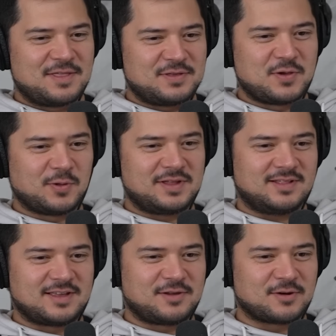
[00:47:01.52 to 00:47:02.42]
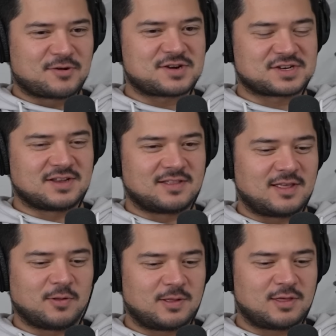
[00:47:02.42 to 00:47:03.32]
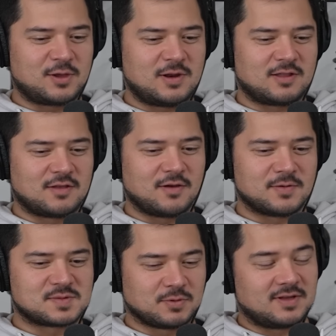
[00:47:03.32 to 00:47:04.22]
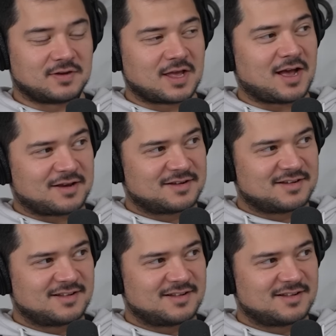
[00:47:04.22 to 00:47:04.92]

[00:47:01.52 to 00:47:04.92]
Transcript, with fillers: you only like you're a Christian. The only thing you need to do is believe in God.